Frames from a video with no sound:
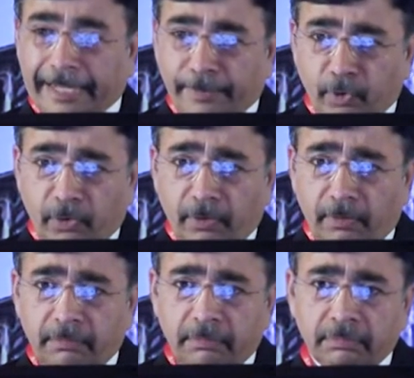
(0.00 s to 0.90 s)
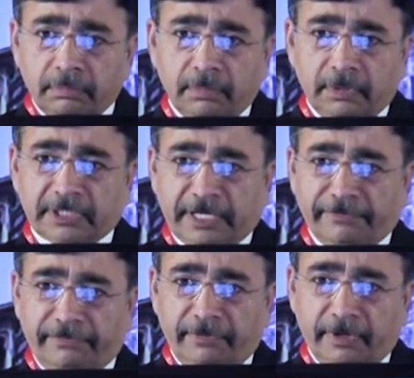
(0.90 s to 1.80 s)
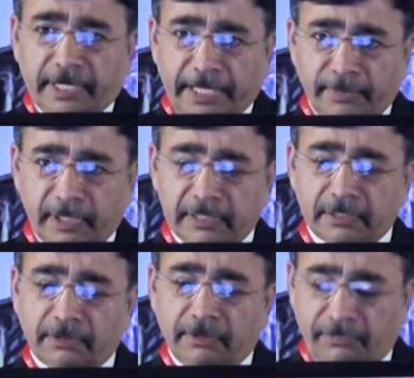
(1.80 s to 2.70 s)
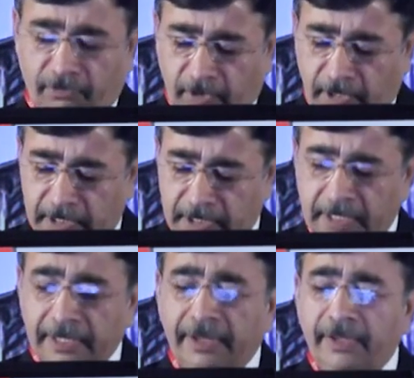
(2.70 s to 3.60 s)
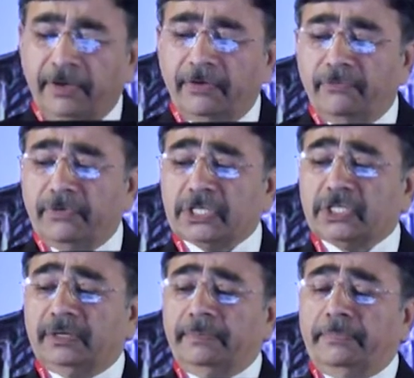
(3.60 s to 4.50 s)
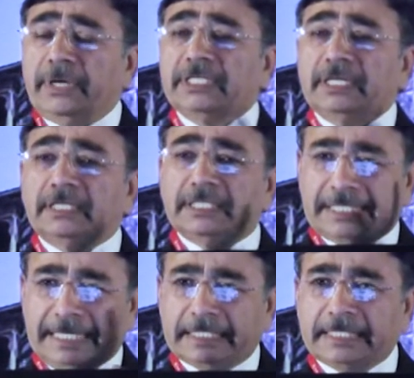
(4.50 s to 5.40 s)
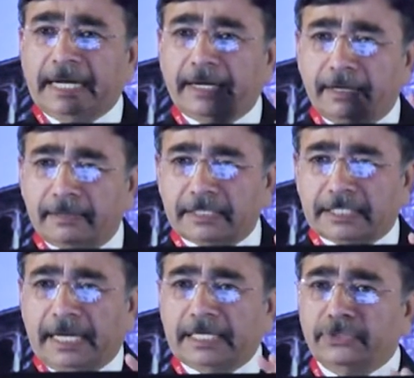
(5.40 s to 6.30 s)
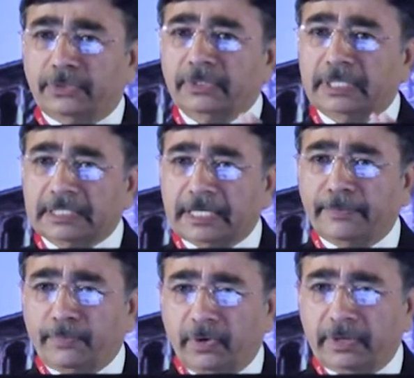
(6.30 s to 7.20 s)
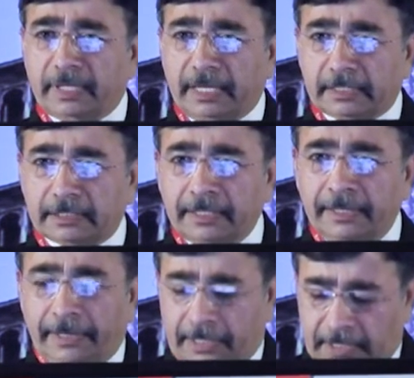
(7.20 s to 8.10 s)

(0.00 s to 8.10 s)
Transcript: demo stuff on tables, on walls, which patient sees and understands these are important things.